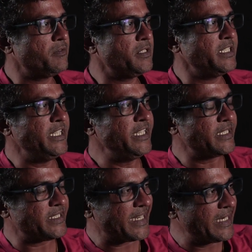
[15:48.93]
it's
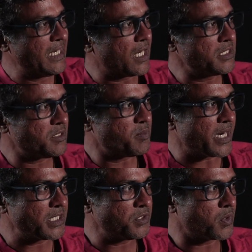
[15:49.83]
India's second largest
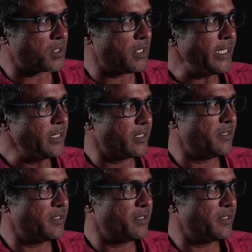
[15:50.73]
brackish water lake.